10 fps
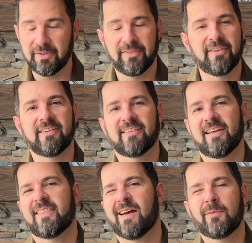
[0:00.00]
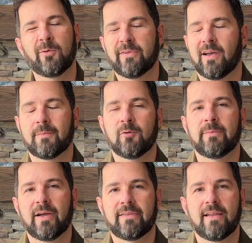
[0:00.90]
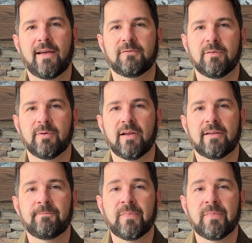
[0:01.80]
and things like that. But we'll talk more about that after the break.